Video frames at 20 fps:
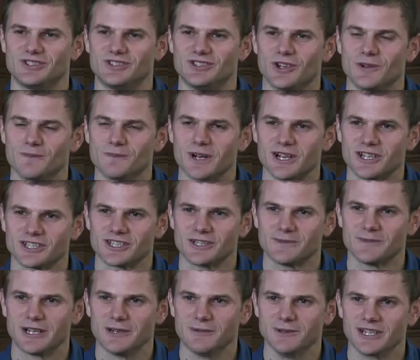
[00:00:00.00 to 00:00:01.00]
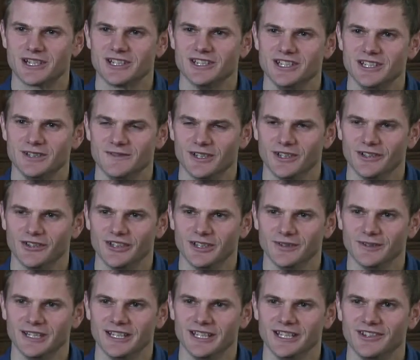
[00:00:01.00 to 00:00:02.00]
John Marsham and I work at the University
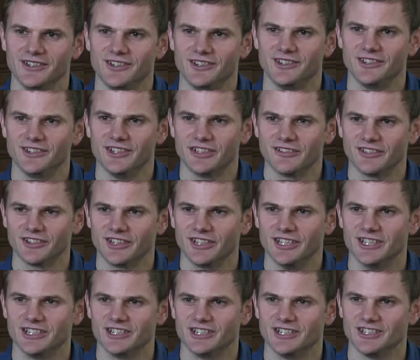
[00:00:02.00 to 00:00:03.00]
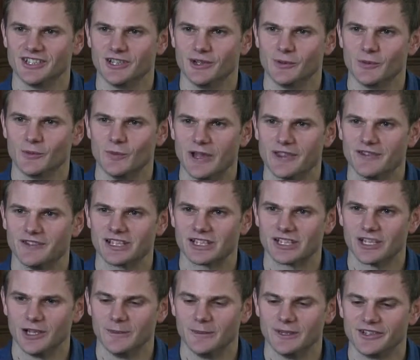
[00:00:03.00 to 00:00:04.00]
of Leeds doing research into weather and
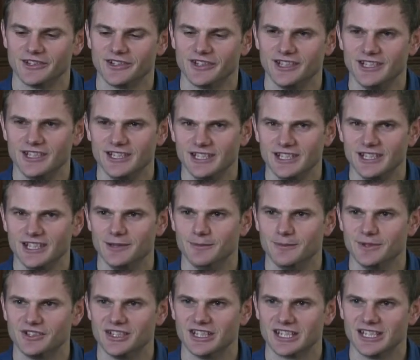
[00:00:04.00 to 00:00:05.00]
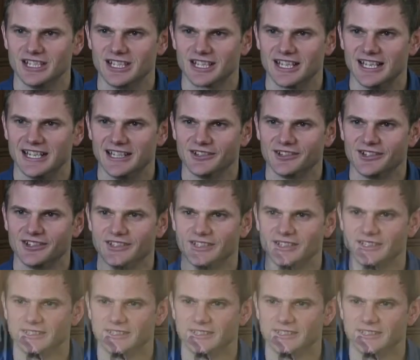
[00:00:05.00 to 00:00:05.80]
climate, and in particular clouds.